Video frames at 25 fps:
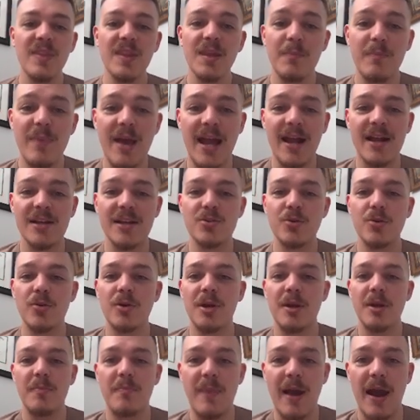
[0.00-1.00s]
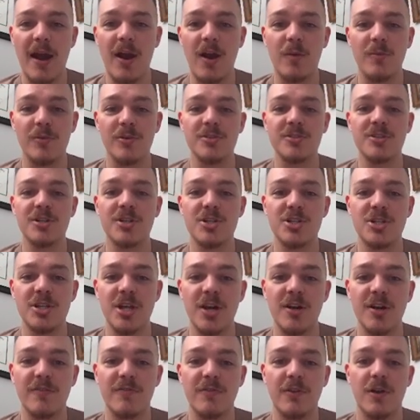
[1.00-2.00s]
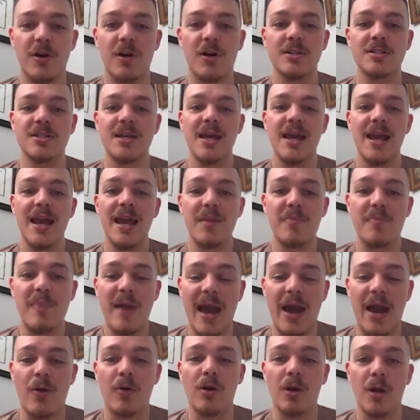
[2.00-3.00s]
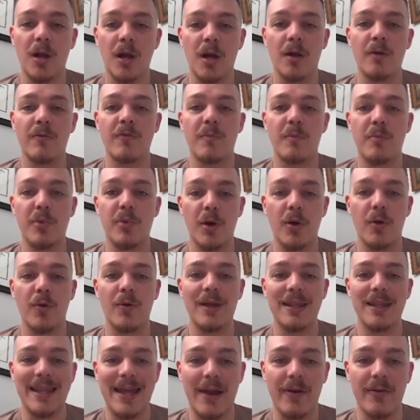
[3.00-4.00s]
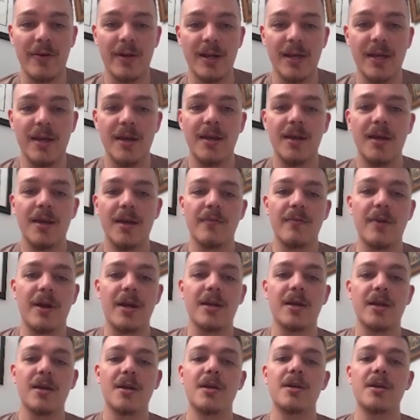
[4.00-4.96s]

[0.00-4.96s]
Backstory, parables, share flaws, and power of polarity, right?